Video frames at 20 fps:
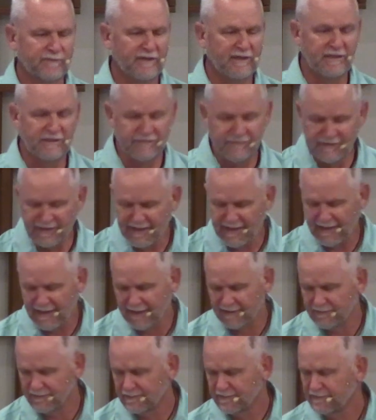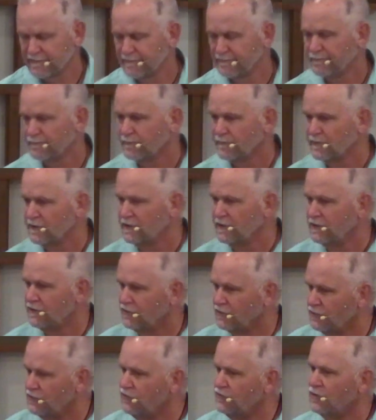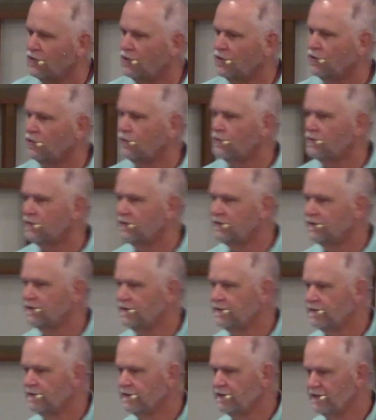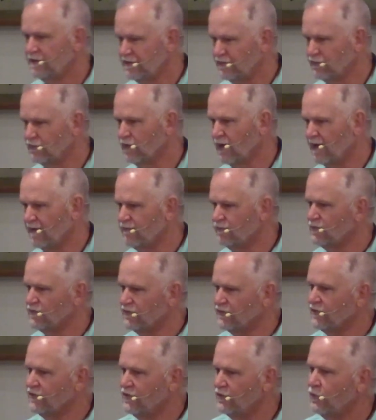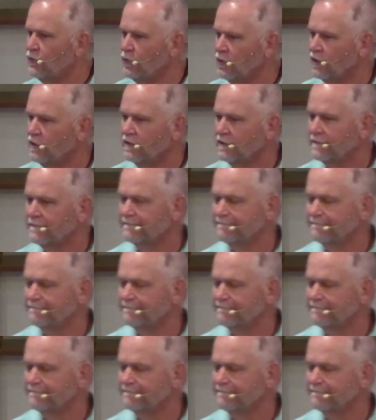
And in that, he could know his life was secure